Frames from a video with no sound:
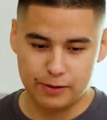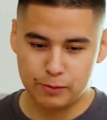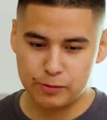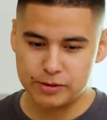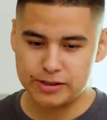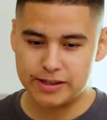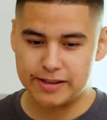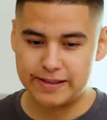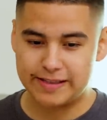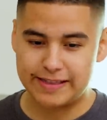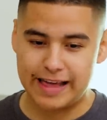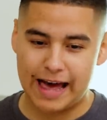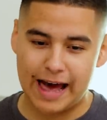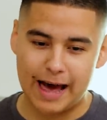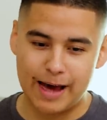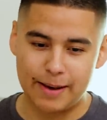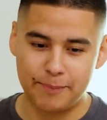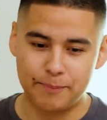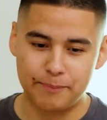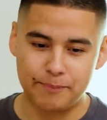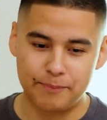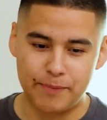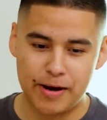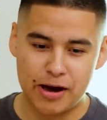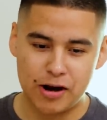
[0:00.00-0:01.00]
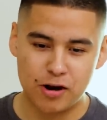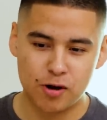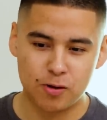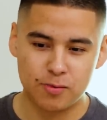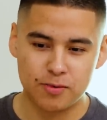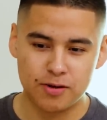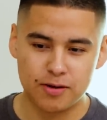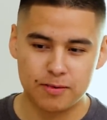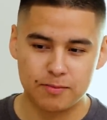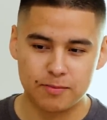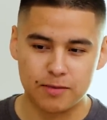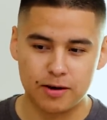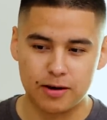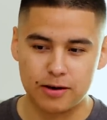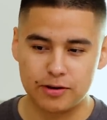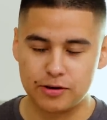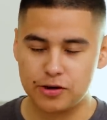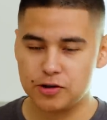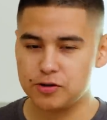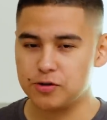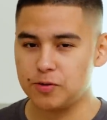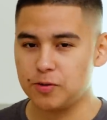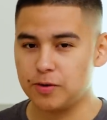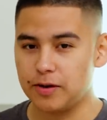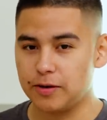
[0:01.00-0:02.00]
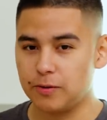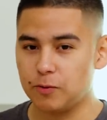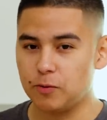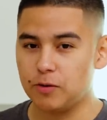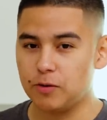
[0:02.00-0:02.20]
it wasn't that bad on me, but in terms of like